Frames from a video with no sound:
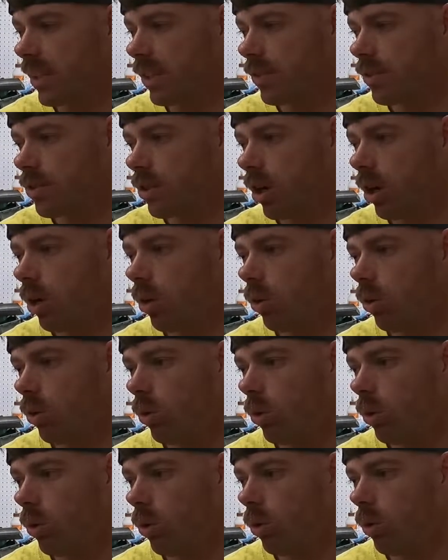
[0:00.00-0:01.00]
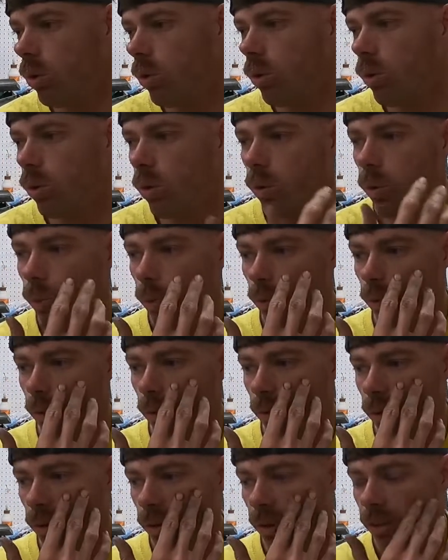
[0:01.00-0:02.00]
So
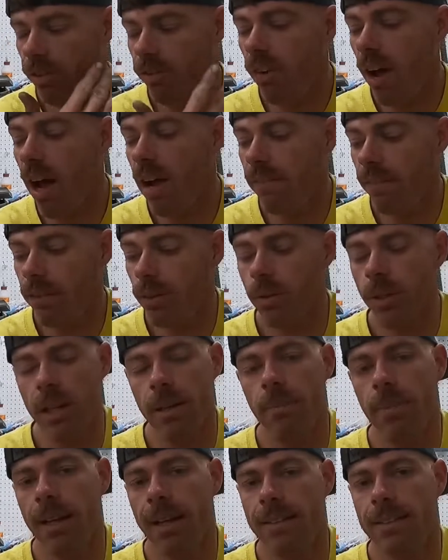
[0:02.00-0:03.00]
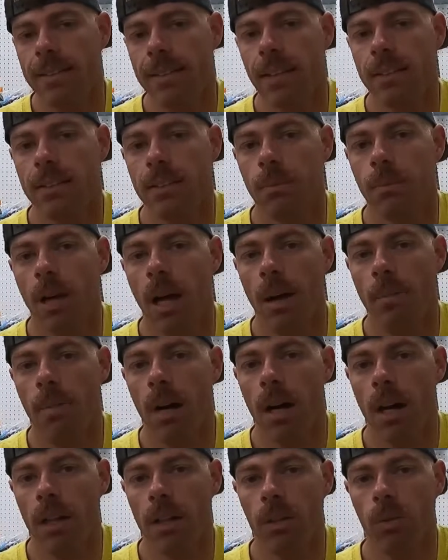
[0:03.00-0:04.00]
the 5.3 makes sense in my
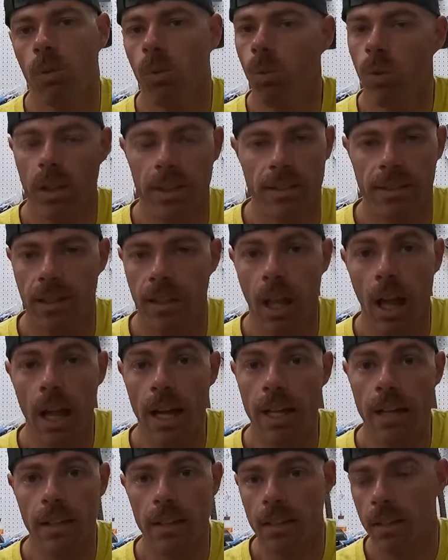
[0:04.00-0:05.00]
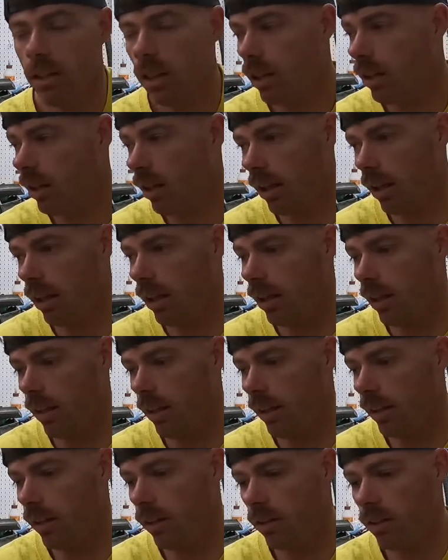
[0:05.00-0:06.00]
mind. It's light.
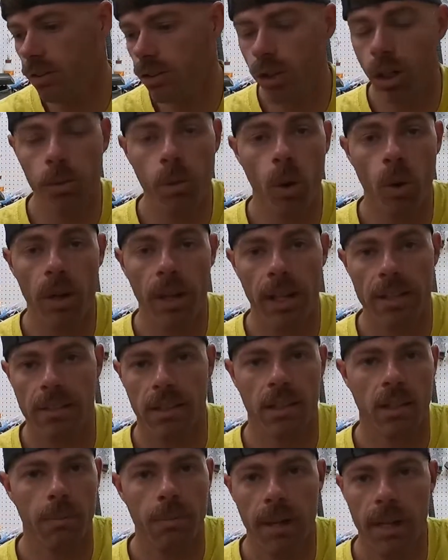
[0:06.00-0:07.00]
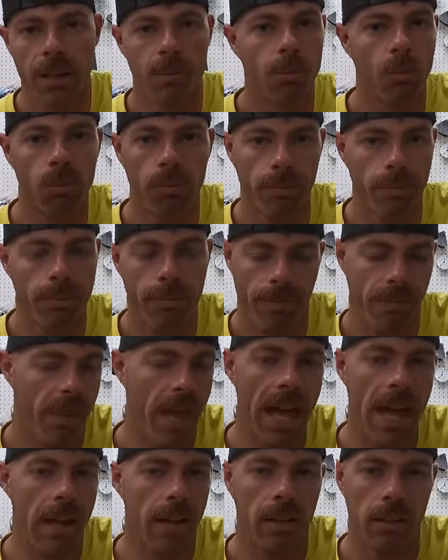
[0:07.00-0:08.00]
Turboing it's going to make
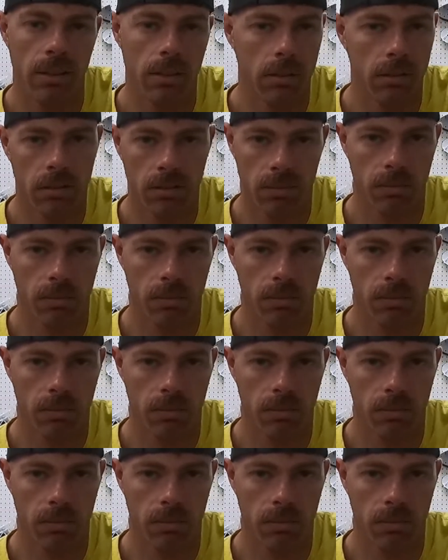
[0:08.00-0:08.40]
that